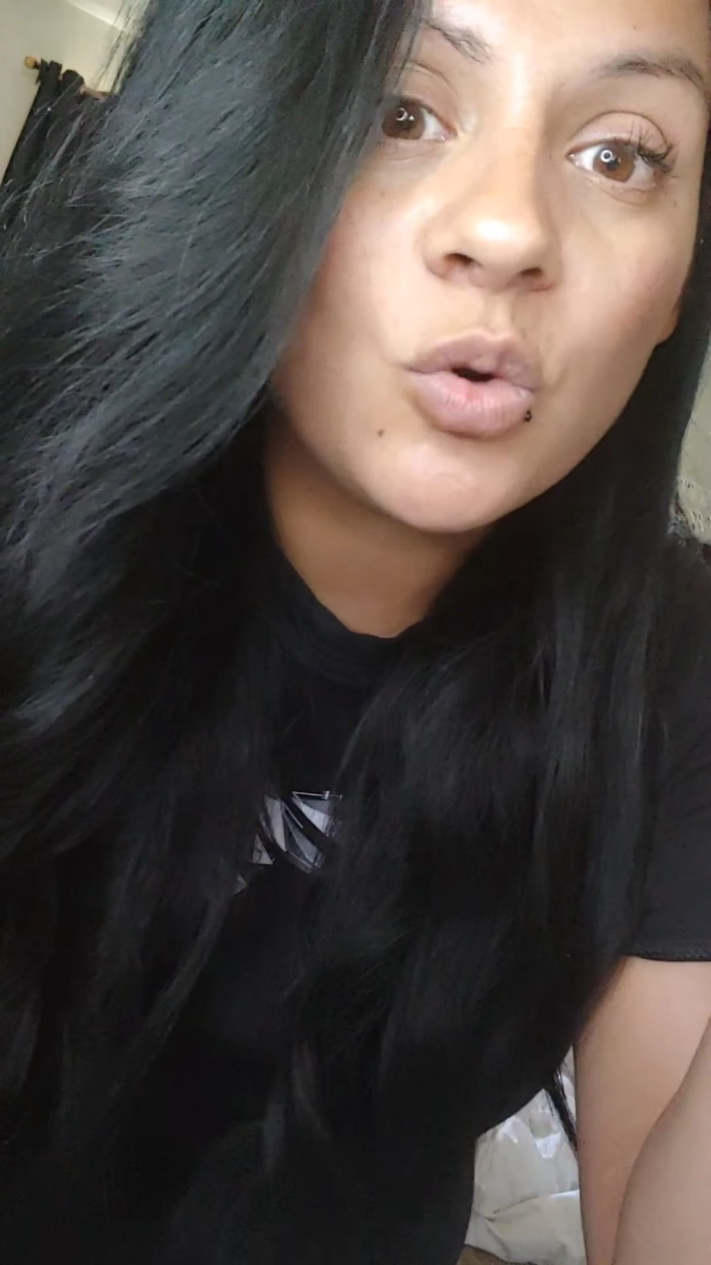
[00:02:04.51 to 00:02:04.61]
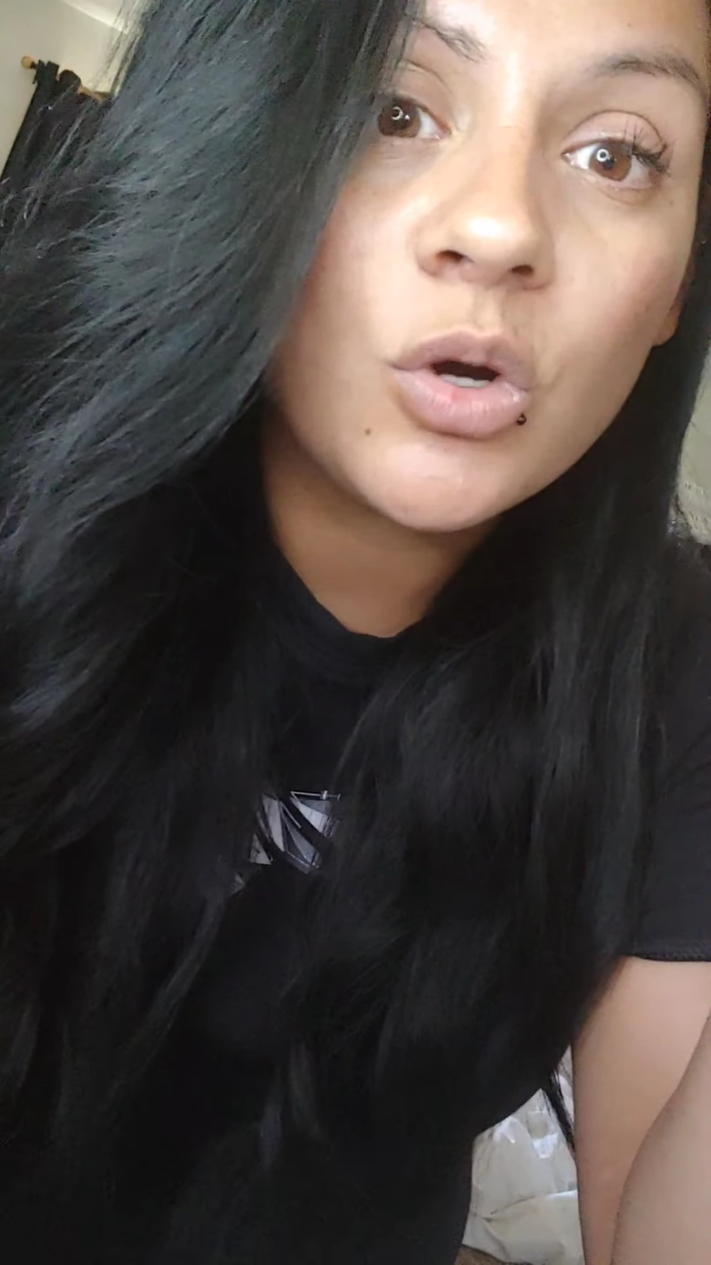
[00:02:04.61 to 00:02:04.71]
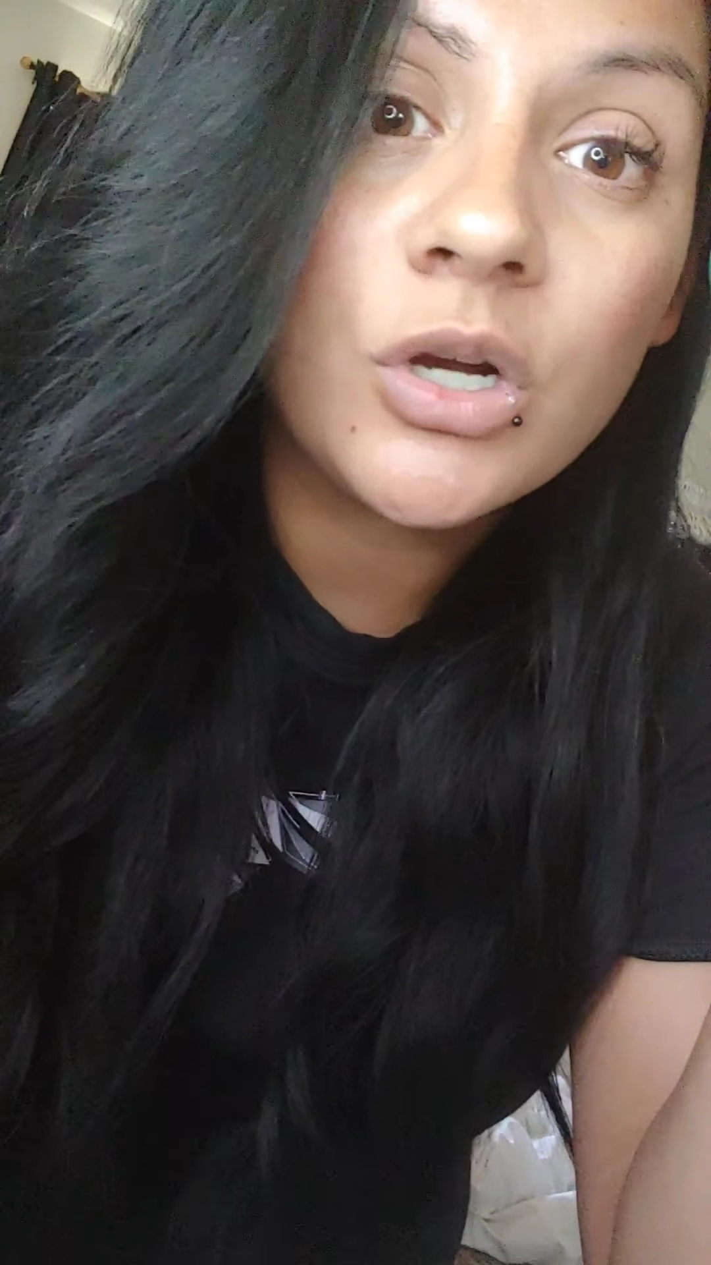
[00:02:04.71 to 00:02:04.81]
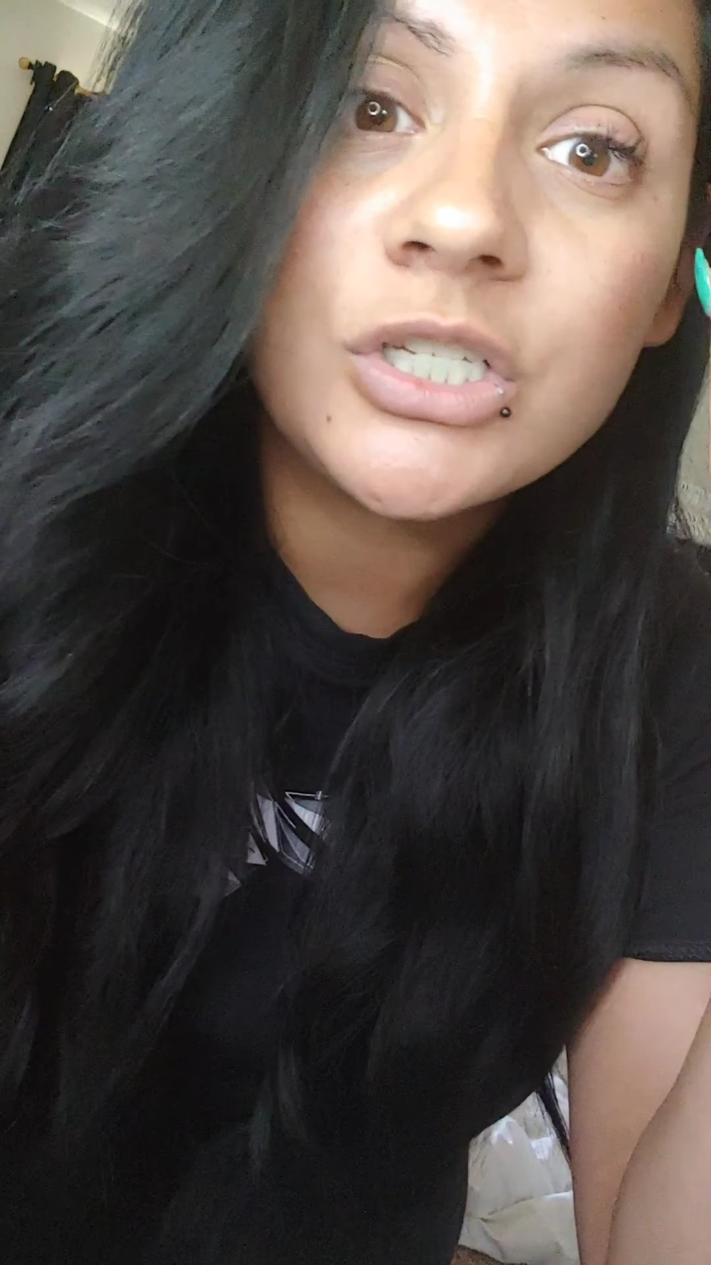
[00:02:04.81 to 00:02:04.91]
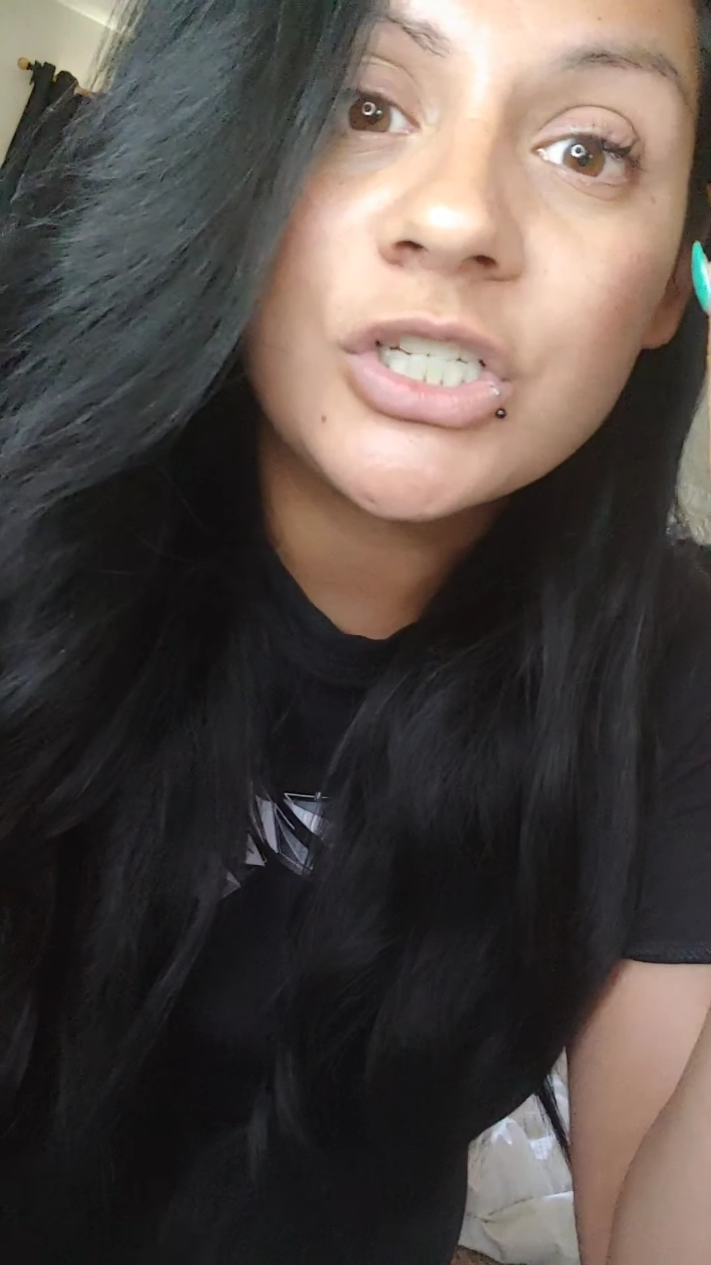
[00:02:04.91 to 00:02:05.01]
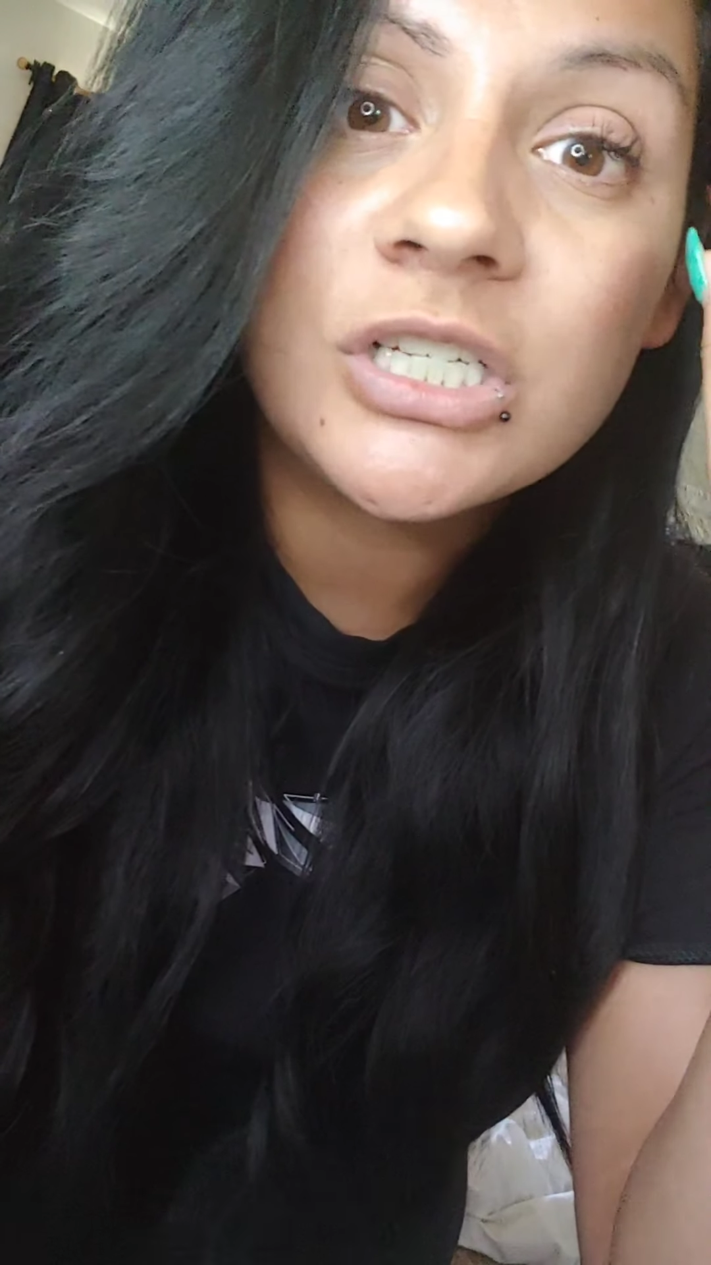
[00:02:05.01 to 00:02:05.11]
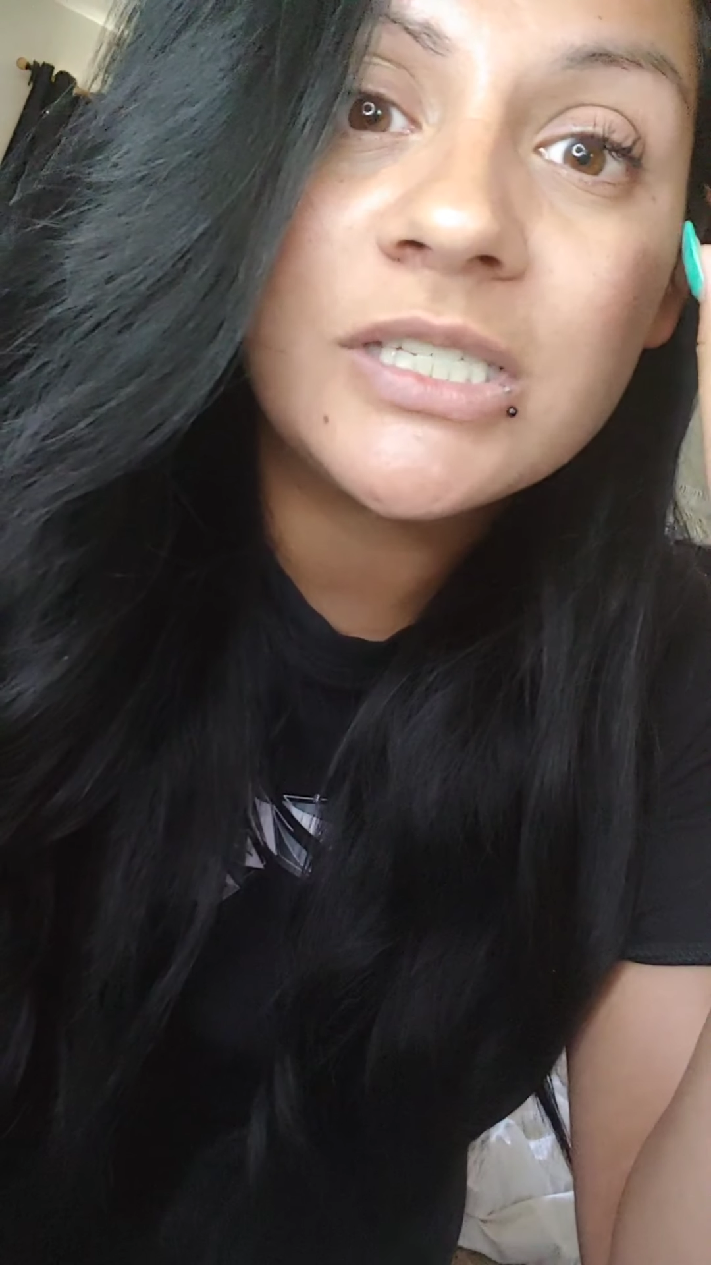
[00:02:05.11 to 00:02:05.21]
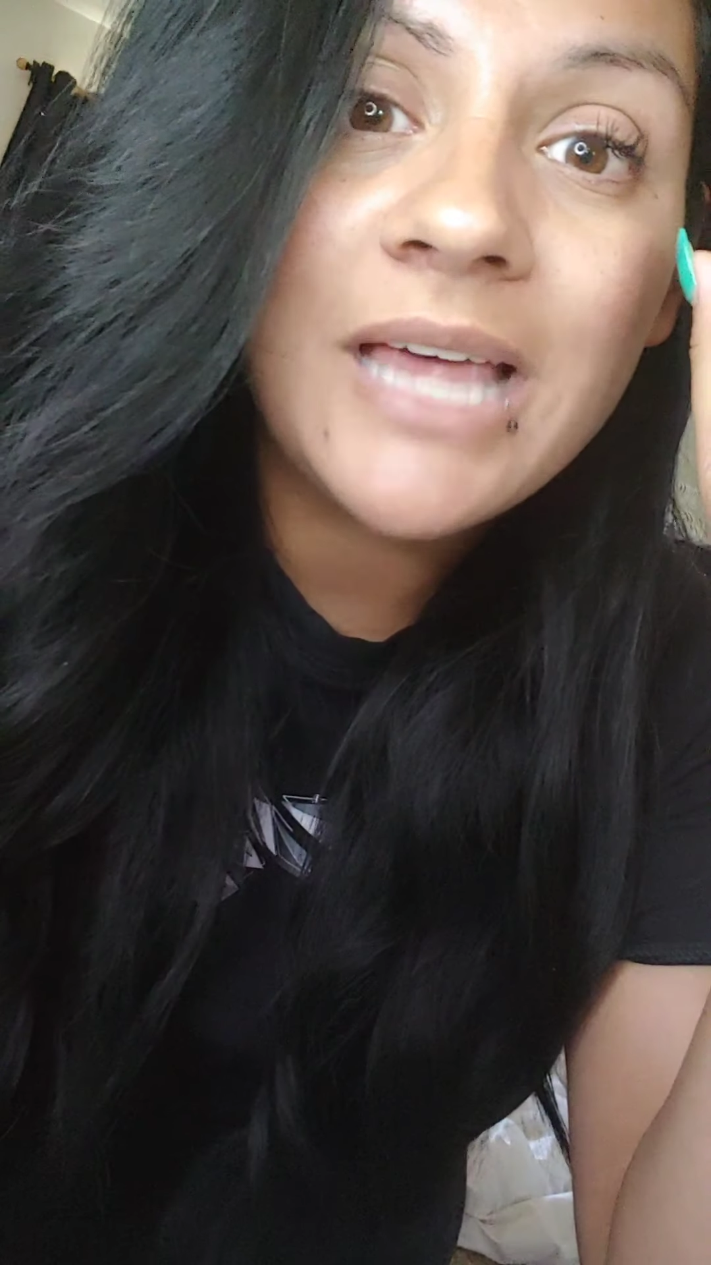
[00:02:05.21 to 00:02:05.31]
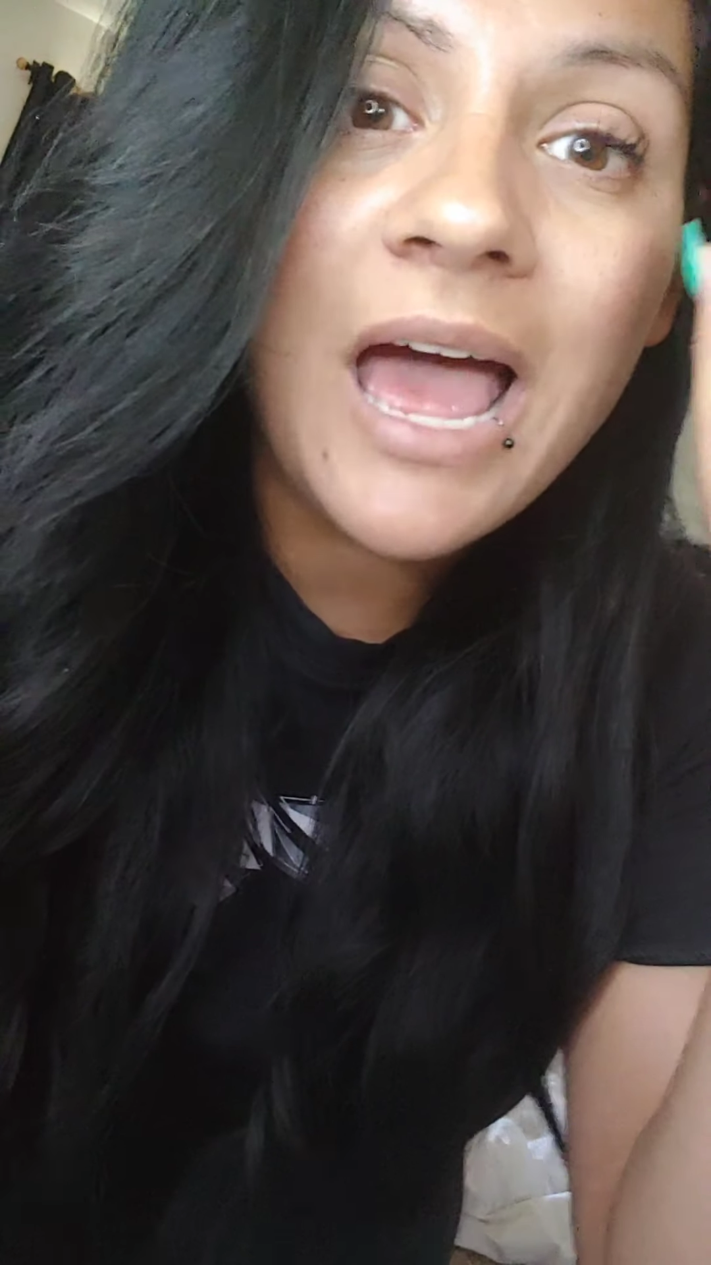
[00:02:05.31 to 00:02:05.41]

or just